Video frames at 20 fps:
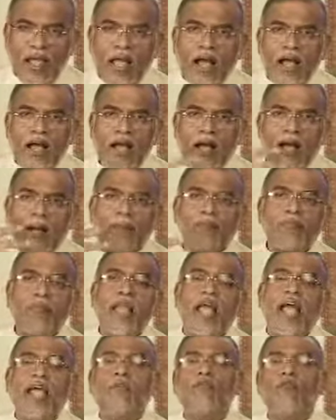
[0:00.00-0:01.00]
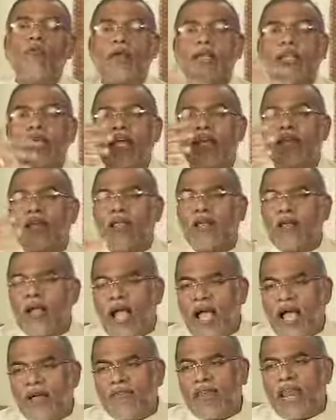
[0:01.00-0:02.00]
and one can
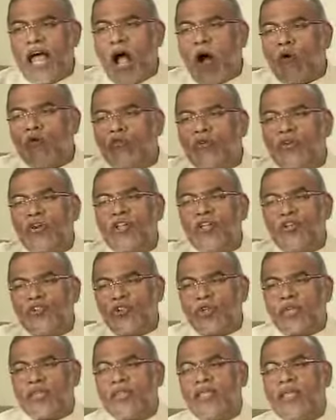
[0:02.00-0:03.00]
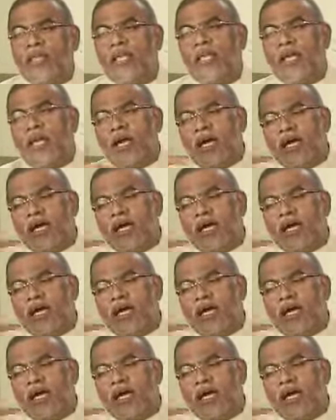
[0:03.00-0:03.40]
have an outreach in the